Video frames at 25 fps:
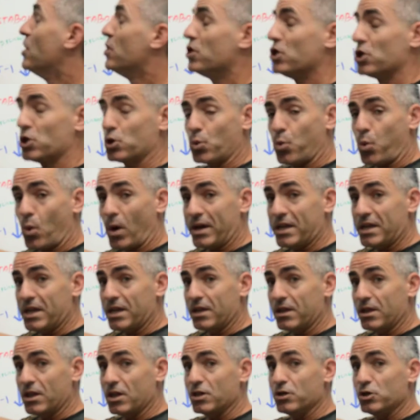the
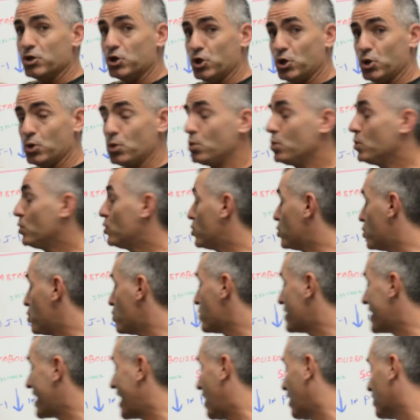20th June
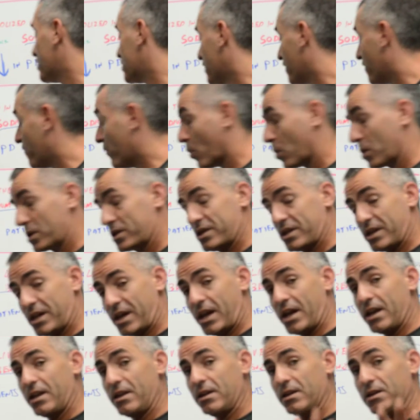
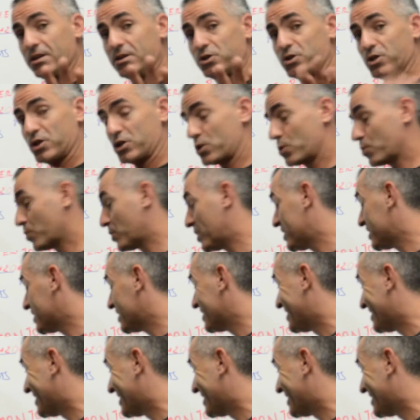2014. So this recent